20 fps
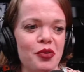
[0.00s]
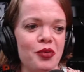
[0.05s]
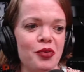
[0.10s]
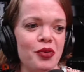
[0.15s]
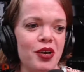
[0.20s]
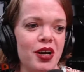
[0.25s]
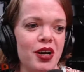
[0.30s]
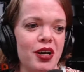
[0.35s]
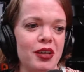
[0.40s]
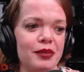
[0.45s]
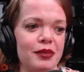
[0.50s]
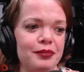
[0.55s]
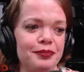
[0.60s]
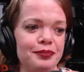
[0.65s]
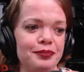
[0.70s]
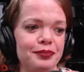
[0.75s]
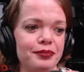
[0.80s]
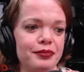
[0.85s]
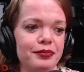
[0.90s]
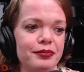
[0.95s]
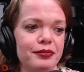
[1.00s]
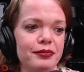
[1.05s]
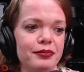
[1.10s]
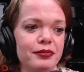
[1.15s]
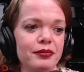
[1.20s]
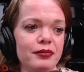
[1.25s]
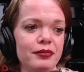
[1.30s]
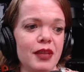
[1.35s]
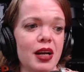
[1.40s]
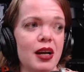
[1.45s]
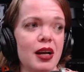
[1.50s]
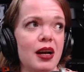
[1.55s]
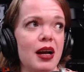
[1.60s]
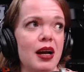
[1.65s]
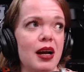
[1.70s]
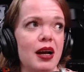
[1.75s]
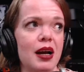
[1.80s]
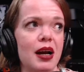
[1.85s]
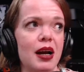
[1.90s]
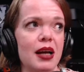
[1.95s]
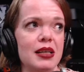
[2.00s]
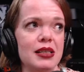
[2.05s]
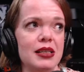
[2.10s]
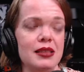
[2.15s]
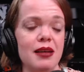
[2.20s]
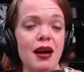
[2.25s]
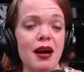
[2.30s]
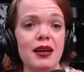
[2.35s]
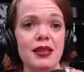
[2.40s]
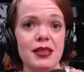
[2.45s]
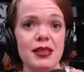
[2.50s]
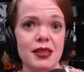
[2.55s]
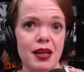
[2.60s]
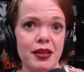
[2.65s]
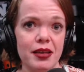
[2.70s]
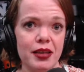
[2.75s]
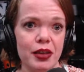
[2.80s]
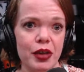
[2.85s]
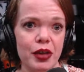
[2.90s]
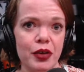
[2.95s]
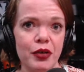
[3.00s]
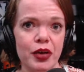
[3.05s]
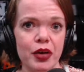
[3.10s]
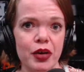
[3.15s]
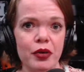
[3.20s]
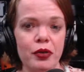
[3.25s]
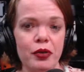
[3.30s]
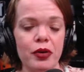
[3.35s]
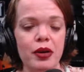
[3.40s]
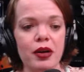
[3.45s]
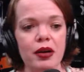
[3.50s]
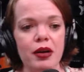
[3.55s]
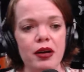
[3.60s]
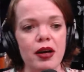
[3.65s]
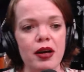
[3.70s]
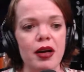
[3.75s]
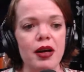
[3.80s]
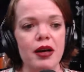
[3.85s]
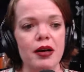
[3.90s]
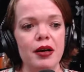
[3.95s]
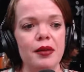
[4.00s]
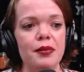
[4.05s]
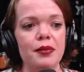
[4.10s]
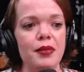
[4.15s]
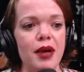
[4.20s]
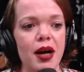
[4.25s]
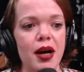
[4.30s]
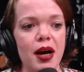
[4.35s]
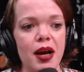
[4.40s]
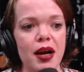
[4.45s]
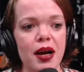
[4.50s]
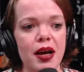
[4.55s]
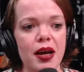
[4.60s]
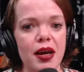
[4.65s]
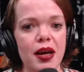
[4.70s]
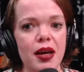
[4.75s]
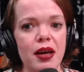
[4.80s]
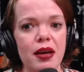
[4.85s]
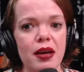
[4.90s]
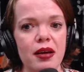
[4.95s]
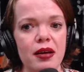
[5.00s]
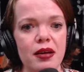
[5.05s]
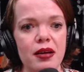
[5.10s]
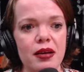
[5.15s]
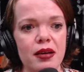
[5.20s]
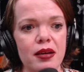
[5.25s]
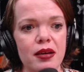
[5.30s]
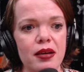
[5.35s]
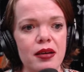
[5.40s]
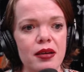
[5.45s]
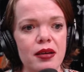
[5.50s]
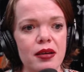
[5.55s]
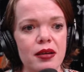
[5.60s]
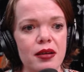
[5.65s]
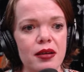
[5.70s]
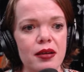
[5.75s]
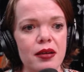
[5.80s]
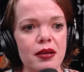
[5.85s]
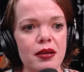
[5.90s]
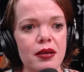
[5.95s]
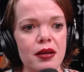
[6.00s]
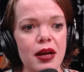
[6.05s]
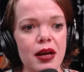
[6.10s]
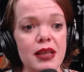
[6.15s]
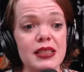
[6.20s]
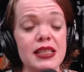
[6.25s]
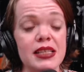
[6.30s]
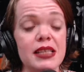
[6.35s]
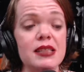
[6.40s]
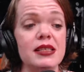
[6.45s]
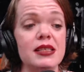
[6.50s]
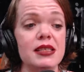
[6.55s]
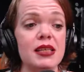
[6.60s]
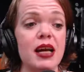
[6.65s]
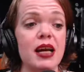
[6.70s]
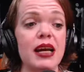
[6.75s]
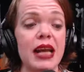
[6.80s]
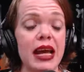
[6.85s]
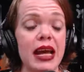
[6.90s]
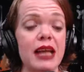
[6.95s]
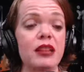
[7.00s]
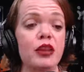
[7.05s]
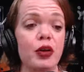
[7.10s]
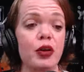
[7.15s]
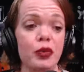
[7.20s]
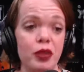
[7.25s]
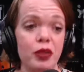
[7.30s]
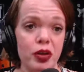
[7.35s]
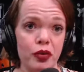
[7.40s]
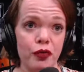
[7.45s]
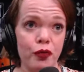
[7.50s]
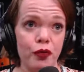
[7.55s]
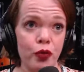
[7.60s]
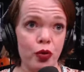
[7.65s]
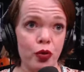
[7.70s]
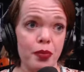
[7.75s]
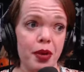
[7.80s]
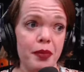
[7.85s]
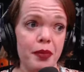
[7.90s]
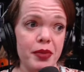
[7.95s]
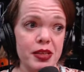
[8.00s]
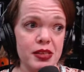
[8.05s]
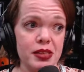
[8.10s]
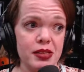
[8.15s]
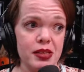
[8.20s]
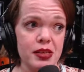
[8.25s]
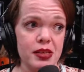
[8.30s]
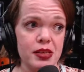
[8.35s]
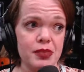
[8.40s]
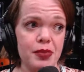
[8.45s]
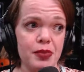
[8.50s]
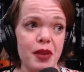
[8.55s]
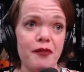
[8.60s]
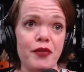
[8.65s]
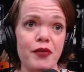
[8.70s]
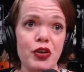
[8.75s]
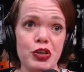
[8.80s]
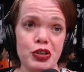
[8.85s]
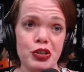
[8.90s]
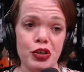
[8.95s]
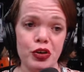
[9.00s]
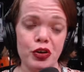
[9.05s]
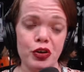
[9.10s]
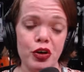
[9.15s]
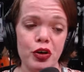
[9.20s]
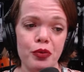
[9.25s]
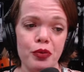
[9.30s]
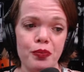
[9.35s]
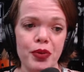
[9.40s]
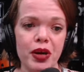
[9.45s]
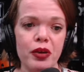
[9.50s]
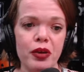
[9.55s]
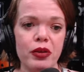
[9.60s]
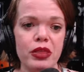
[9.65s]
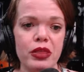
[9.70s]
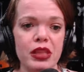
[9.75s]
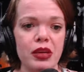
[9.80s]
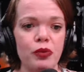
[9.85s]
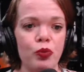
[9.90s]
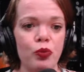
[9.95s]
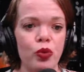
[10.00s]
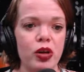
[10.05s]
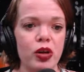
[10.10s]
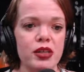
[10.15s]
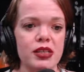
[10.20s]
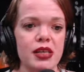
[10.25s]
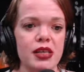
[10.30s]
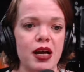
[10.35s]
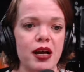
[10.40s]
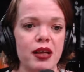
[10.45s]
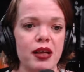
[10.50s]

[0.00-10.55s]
I did not design the logo. I did design a logo for my business, my first logo, but then once I